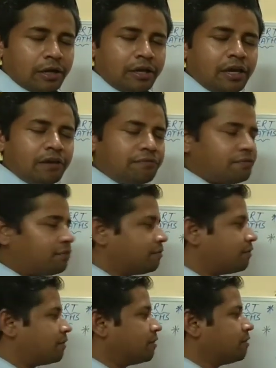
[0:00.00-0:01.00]
If
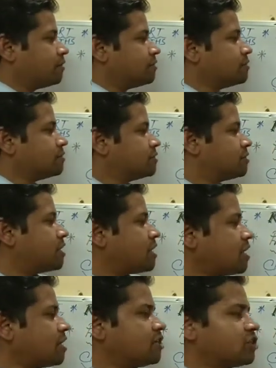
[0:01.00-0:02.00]

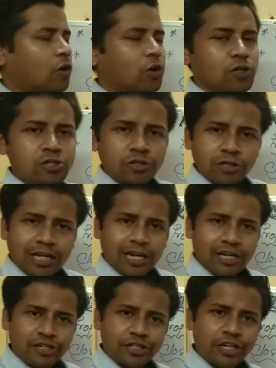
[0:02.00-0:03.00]
C is also the
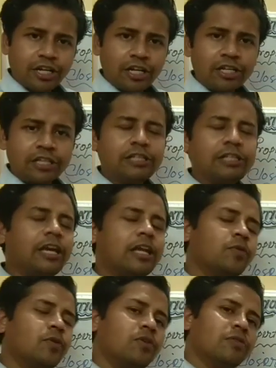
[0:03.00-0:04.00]
rational,
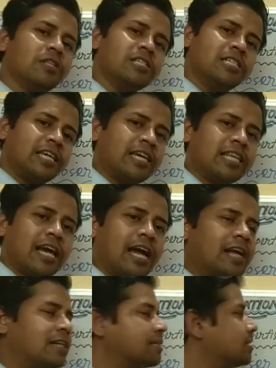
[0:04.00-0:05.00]
then we will say
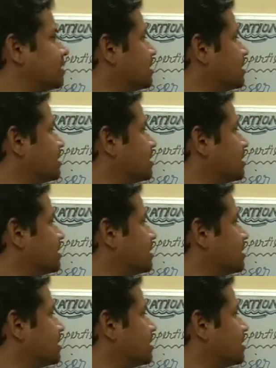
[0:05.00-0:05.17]
that